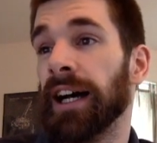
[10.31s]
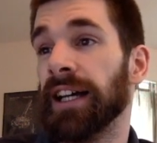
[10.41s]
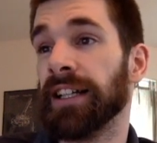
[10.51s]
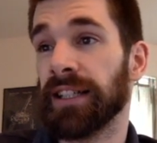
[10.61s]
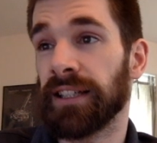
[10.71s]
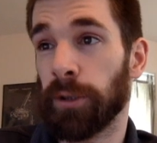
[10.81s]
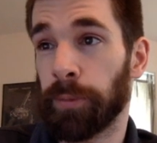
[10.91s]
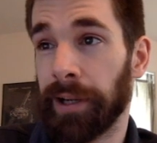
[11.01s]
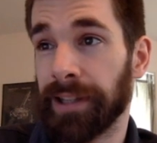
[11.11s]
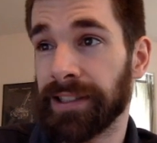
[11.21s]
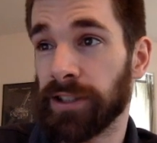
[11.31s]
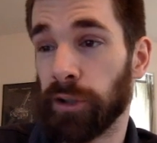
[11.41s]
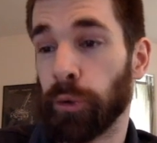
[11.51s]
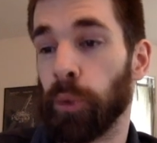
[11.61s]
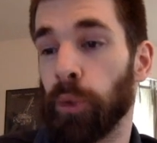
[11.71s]
into the project
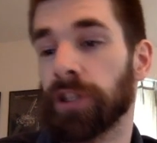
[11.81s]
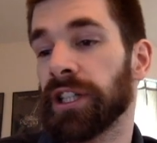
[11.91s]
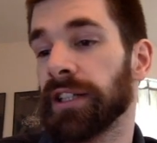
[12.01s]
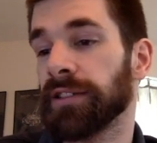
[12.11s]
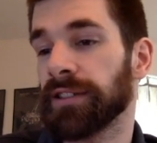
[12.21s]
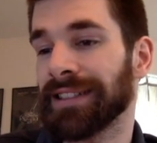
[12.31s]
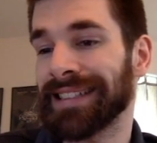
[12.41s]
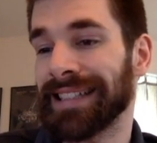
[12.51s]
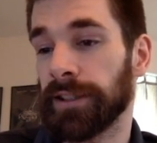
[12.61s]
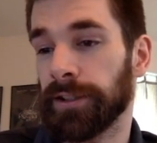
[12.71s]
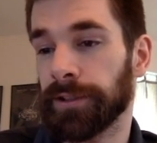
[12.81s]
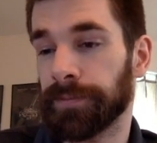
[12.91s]
called QuarkChain. Let's take a look.